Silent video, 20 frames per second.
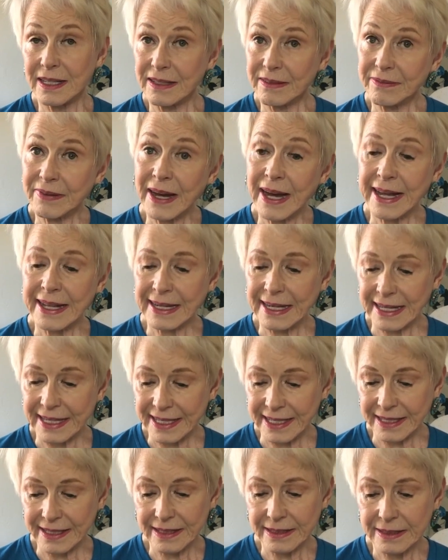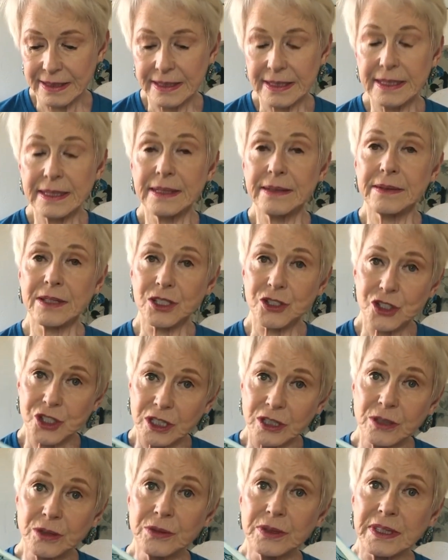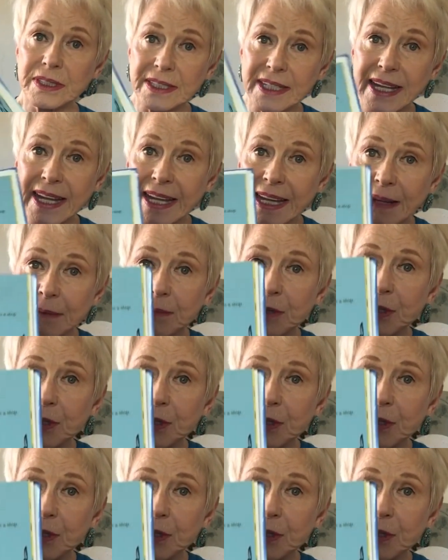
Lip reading: Finally, the children came